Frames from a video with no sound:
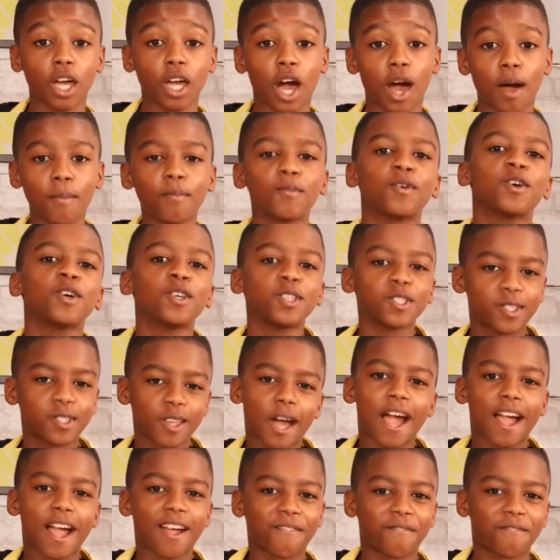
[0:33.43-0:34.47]
up so
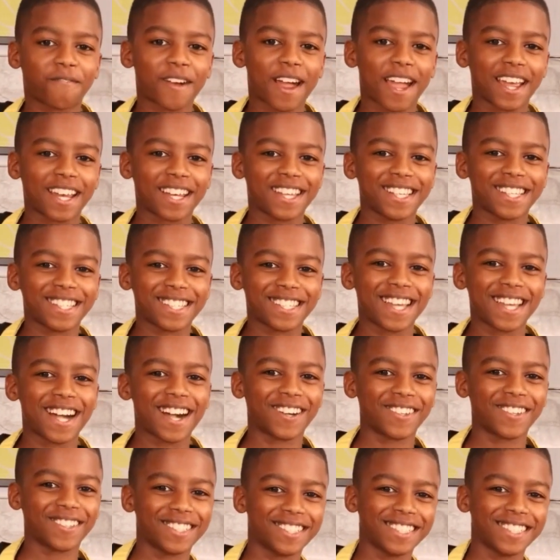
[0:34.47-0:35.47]
I can fry these down.